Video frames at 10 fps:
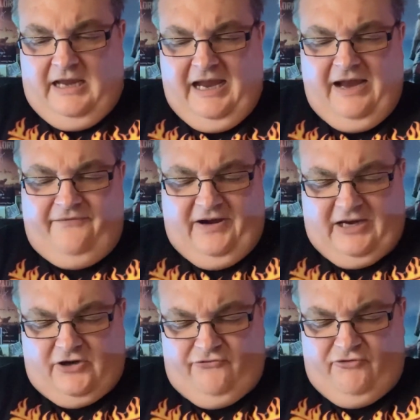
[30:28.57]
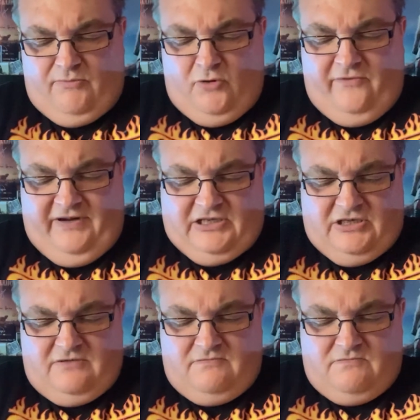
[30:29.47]
if I can remove it,
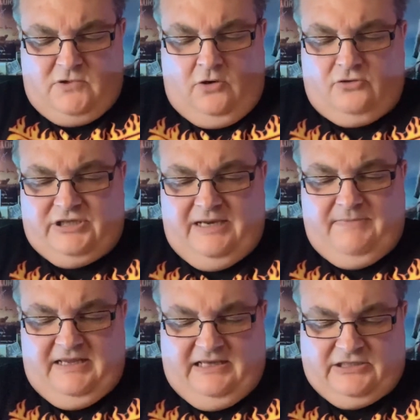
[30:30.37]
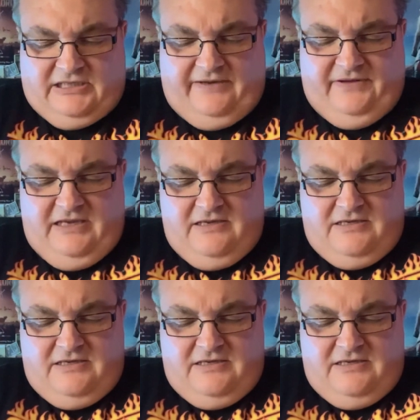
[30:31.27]
oh dear me, that's a toughie.